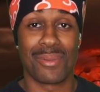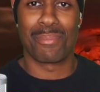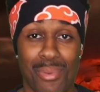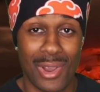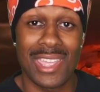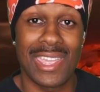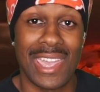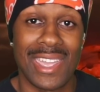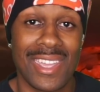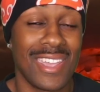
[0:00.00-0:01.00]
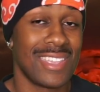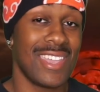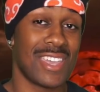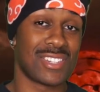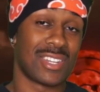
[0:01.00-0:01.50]
Bray Gang.
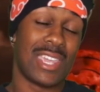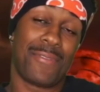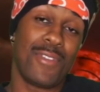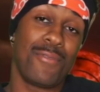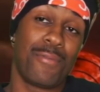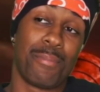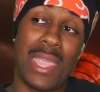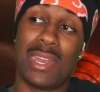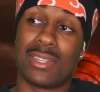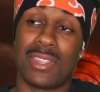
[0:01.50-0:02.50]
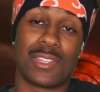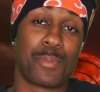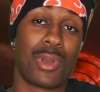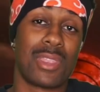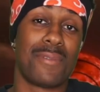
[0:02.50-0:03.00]
Yes, if you've made it to this
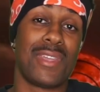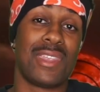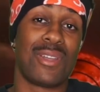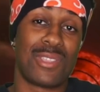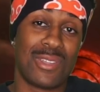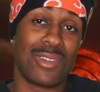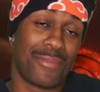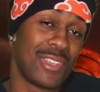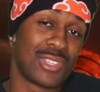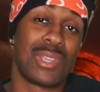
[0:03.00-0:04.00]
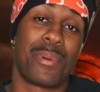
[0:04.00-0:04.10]
point in the video, you're officially a